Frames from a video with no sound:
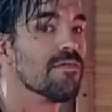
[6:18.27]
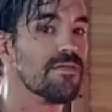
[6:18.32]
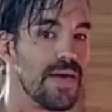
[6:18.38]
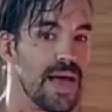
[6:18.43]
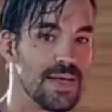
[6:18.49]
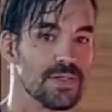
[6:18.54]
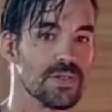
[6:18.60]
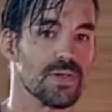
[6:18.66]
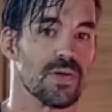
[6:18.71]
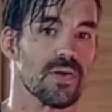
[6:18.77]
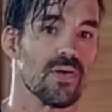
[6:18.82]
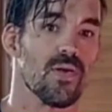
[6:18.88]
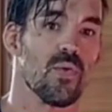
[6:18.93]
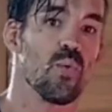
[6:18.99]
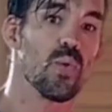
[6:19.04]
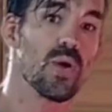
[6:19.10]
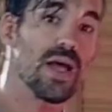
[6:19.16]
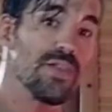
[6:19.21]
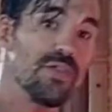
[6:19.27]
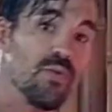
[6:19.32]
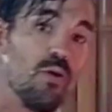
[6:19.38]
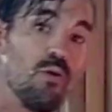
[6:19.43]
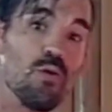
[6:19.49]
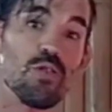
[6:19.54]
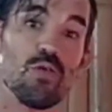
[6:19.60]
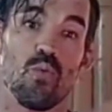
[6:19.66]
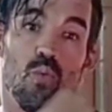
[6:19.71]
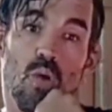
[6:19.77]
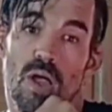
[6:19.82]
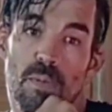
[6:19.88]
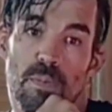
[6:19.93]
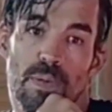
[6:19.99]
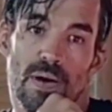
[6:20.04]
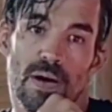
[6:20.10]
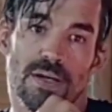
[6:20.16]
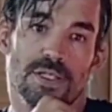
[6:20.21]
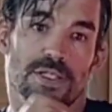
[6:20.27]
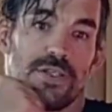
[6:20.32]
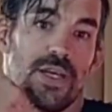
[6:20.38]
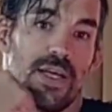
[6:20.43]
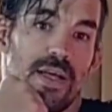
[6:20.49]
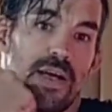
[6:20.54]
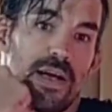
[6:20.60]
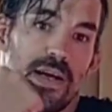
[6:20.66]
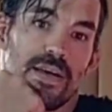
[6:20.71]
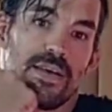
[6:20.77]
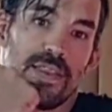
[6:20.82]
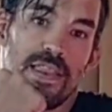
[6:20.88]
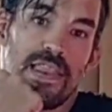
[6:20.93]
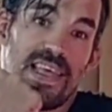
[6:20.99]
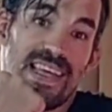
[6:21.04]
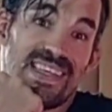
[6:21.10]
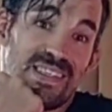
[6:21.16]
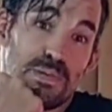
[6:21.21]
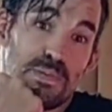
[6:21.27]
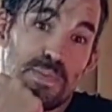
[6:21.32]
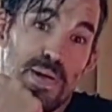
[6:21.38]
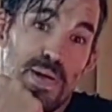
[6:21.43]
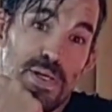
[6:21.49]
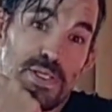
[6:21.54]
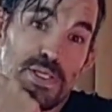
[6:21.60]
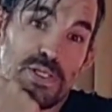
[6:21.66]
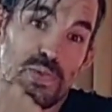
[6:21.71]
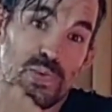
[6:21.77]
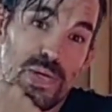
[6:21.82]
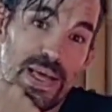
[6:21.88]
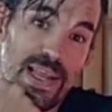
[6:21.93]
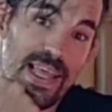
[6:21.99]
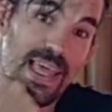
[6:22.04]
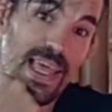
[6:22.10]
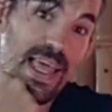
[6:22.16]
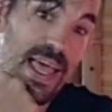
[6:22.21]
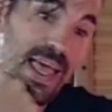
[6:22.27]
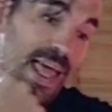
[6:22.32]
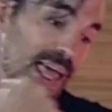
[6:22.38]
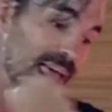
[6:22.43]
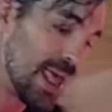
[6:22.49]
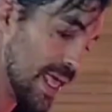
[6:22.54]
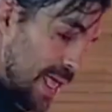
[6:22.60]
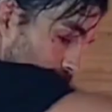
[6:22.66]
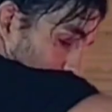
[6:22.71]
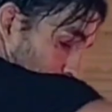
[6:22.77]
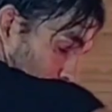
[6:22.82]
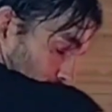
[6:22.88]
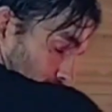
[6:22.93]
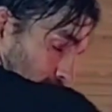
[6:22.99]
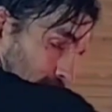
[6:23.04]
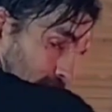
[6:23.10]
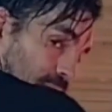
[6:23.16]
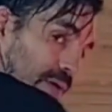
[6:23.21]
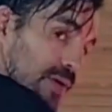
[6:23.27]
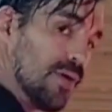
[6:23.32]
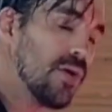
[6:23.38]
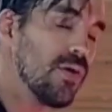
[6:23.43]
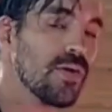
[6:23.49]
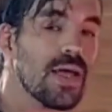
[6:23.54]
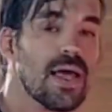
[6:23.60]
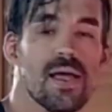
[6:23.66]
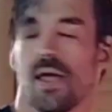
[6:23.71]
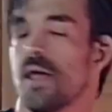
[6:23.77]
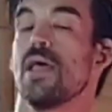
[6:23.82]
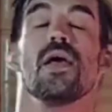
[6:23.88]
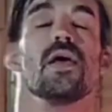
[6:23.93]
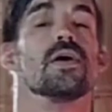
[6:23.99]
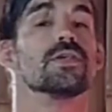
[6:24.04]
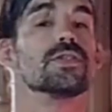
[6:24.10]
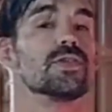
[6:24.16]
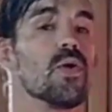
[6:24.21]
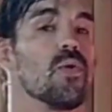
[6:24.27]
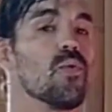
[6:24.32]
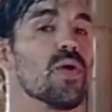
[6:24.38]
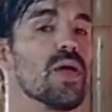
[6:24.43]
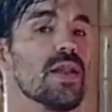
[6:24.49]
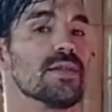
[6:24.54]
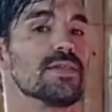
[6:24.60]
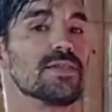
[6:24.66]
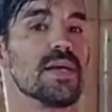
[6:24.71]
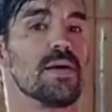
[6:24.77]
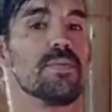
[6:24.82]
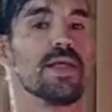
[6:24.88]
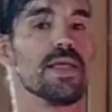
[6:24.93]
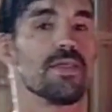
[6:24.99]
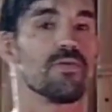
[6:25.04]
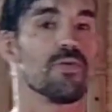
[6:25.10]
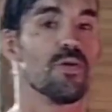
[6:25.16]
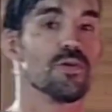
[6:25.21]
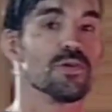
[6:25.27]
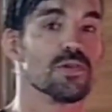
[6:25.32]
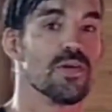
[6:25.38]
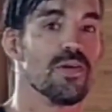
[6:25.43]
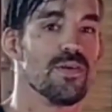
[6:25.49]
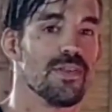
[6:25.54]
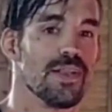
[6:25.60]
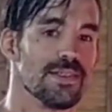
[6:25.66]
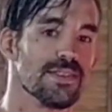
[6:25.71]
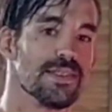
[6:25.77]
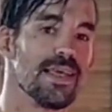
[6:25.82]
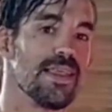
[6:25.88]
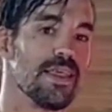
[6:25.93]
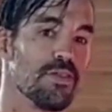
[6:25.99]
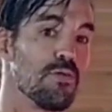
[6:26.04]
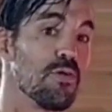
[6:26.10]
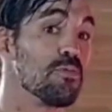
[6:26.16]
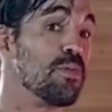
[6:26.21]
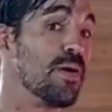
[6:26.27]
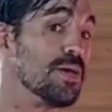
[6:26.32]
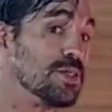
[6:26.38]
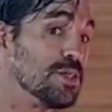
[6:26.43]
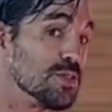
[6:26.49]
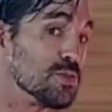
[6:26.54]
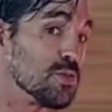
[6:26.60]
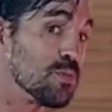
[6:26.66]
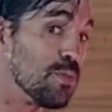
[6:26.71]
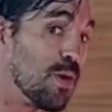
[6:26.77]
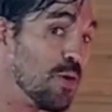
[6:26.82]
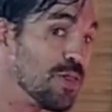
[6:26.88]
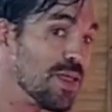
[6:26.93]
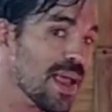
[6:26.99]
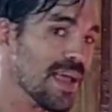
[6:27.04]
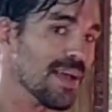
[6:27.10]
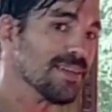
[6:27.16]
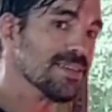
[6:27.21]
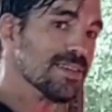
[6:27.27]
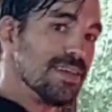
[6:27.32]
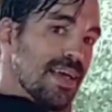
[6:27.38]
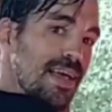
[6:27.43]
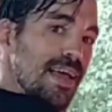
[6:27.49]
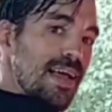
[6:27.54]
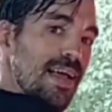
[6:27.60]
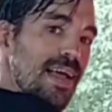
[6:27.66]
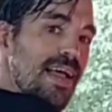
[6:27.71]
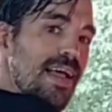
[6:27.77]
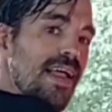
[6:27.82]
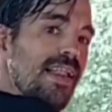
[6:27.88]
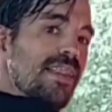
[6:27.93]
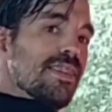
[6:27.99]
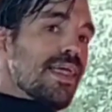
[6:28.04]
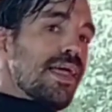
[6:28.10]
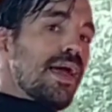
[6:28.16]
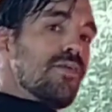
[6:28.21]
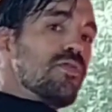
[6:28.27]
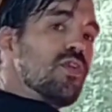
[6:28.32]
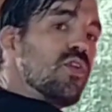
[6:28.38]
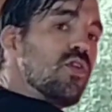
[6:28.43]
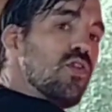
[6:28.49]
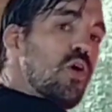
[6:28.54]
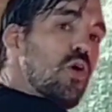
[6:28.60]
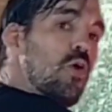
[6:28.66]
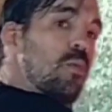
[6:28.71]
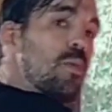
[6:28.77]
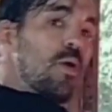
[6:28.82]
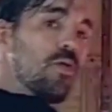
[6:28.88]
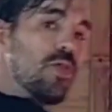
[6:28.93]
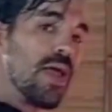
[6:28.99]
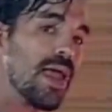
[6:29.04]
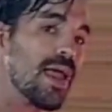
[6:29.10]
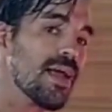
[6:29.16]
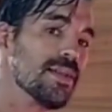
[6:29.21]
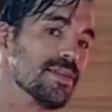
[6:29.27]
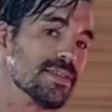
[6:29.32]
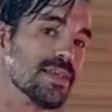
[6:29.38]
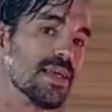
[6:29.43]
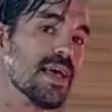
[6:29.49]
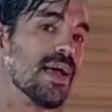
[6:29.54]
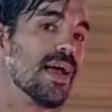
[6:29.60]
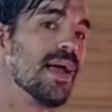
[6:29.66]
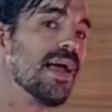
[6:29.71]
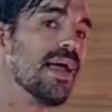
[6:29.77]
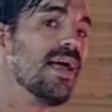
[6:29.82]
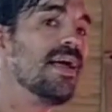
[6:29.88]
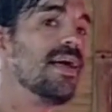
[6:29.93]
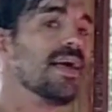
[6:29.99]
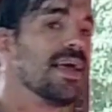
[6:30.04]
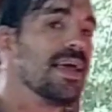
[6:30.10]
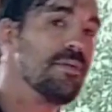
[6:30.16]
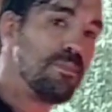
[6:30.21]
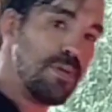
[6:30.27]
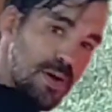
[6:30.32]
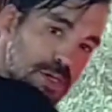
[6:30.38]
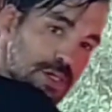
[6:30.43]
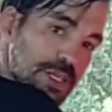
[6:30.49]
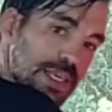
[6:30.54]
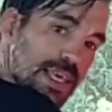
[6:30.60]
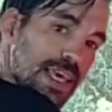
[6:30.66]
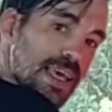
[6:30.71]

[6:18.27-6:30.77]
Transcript: faster. When I throw with one punch, this punch is ready here. Okay, so when somebody throws, let's say they throw punches with both hands, they have to load both hands and punch